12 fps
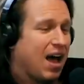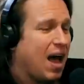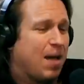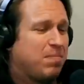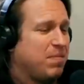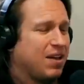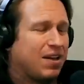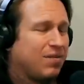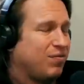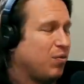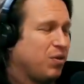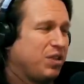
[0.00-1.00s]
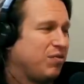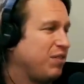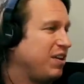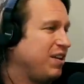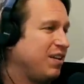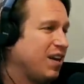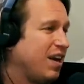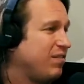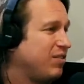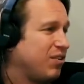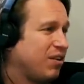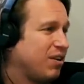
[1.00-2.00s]
I'm uh, 43. I have
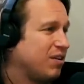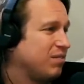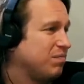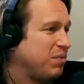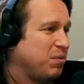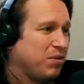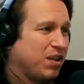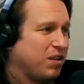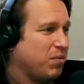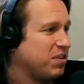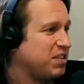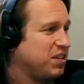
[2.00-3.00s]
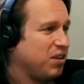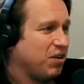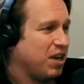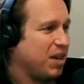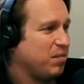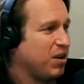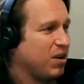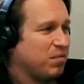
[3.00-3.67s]
a daughter. People like you want to see Cocaine Bear.